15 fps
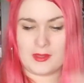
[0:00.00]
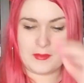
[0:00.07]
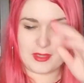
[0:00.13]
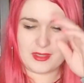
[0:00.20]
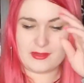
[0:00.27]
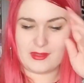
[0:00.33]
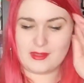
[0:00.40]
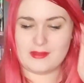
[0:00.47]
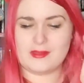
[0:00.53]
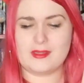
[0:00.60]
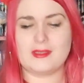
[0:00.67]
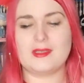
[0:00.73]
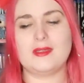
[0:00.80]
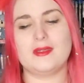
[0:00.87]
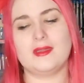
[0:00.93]
but I think
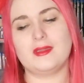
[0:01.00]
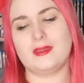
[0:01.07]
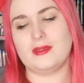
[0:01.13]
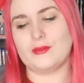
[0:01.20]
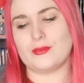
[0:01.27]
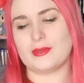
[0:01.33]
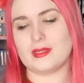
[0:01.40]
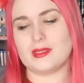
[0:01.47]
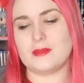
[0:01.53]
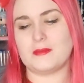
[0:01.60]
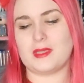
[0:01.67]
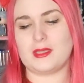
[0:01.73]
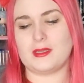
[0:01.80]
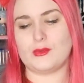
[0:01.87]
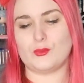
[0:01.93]
they really
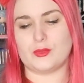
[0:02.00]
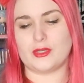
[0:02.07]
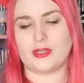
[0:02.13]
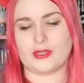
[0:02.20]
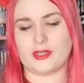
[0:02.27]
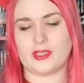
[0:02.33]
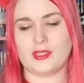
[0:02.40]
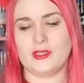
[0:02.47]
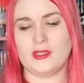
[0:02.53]
made it work.